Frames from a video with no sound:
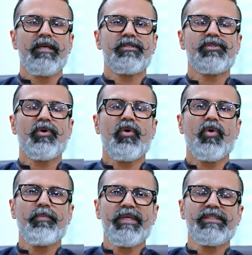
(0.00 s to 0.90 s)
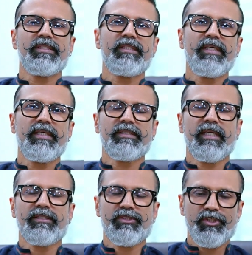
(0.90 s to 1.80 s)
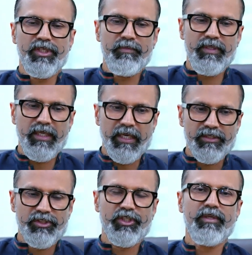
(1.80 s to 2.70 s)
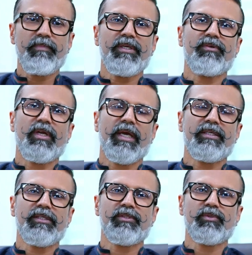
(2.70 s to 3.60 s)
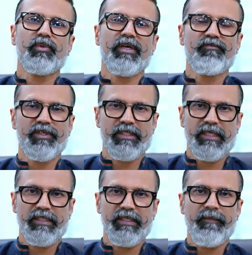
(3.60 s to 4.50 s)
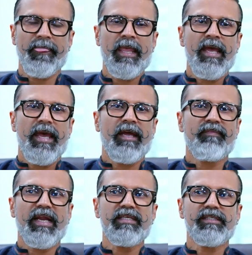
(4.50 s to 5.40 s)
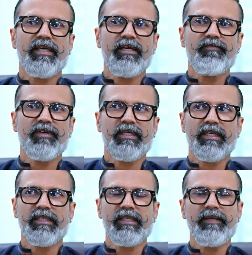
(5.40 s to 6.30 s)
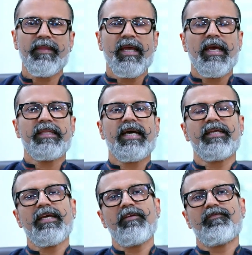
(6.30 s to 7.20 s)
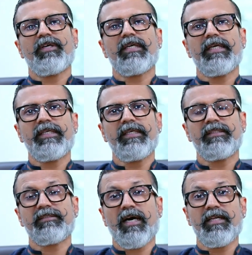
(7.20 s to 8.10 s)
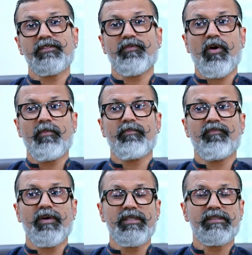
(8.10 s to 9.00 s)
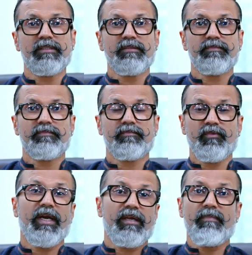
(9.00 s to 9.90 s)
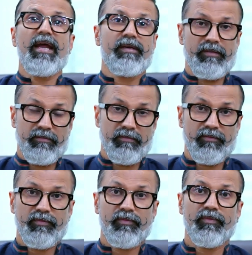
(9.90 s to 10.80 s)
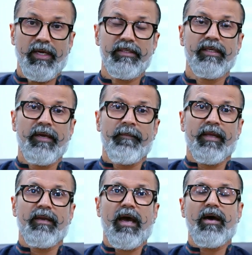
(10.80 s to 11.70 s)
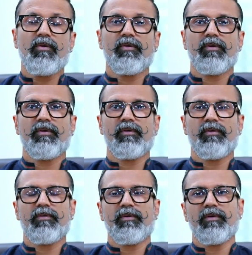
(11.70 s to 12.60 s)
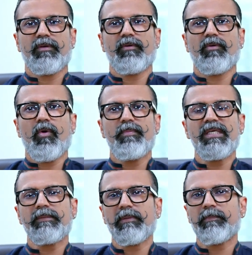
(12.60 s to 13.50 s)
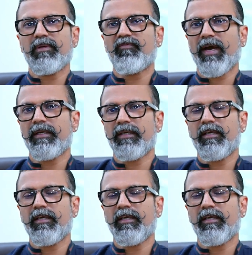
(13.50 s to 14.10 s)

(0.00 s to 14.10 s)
So obesity is extremely related to infertility. And when I say infertility, that infertility starts from first getting married, right? Now, obese people find it